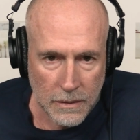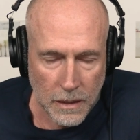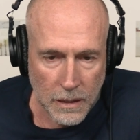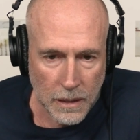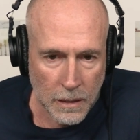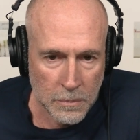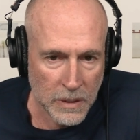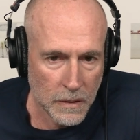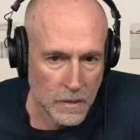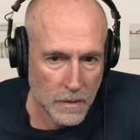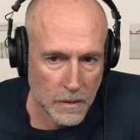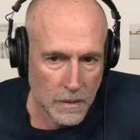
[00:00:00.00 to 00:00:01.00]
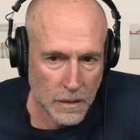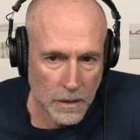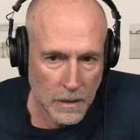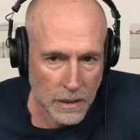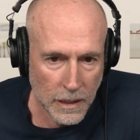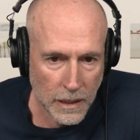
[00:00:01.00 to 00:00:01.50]
I'm just,
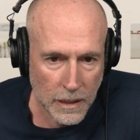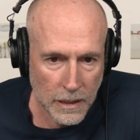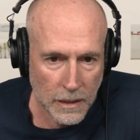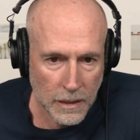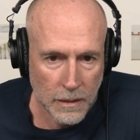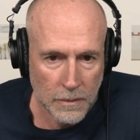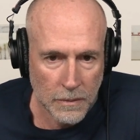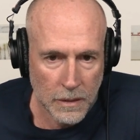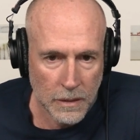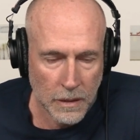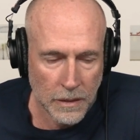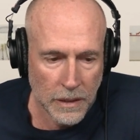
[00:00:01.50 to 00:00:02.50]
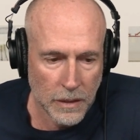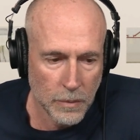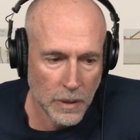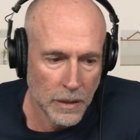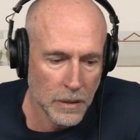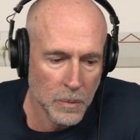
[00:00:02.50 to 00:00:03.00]
again, I
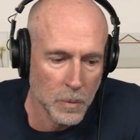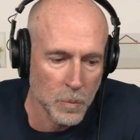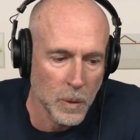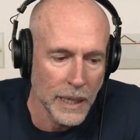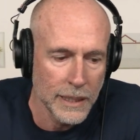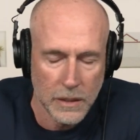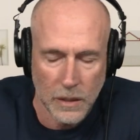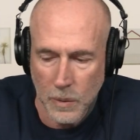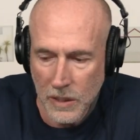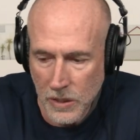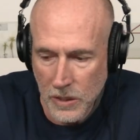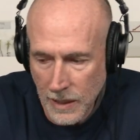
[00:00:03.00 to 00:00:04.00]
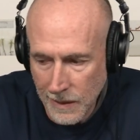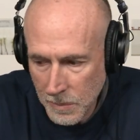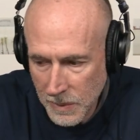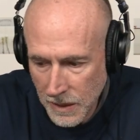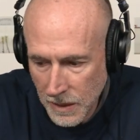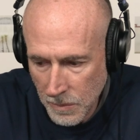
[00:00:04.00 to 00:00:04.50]
think we're right to question
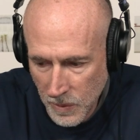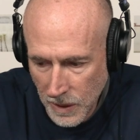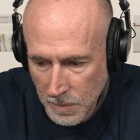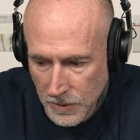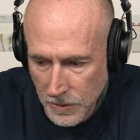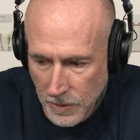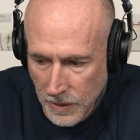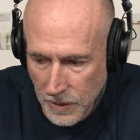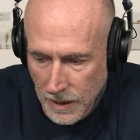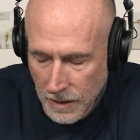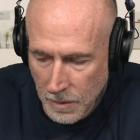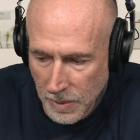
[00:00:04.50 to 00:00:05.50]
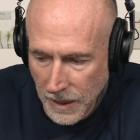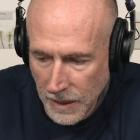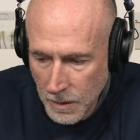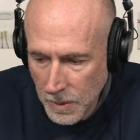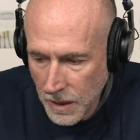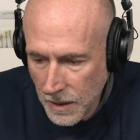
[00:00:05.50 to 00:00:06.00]
government, and we're able to do that at the
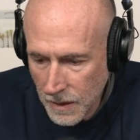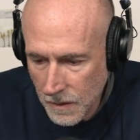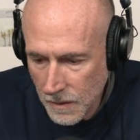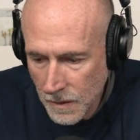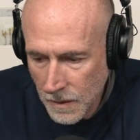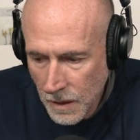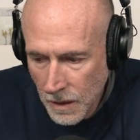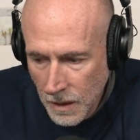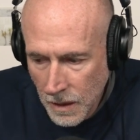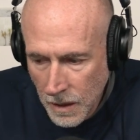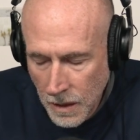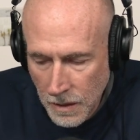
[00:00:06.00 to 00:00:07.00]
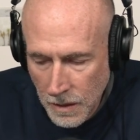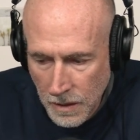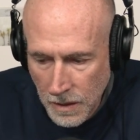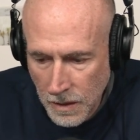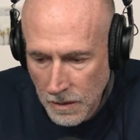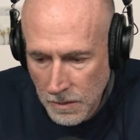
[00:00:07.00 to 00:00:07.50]
ballot box and
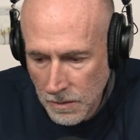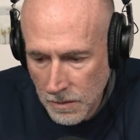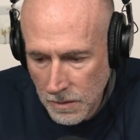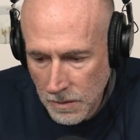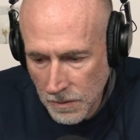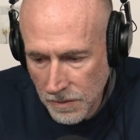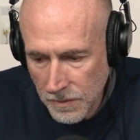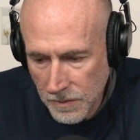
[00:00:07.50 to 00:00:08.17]
our, you know,